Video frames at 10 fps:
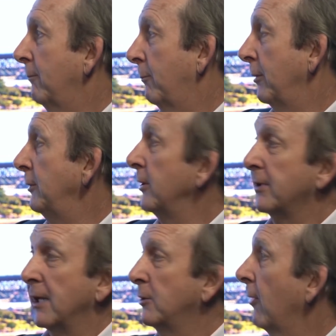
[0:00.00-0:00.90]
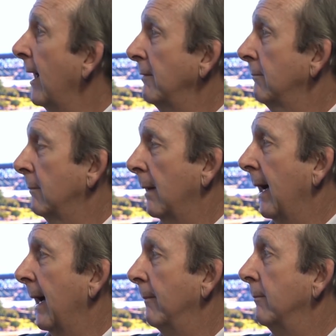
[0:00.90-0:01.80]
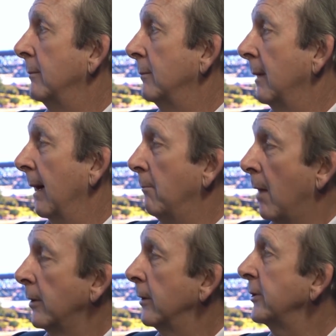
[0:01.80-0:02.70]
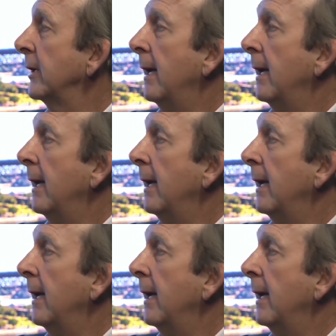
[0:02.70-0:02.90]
produce those great models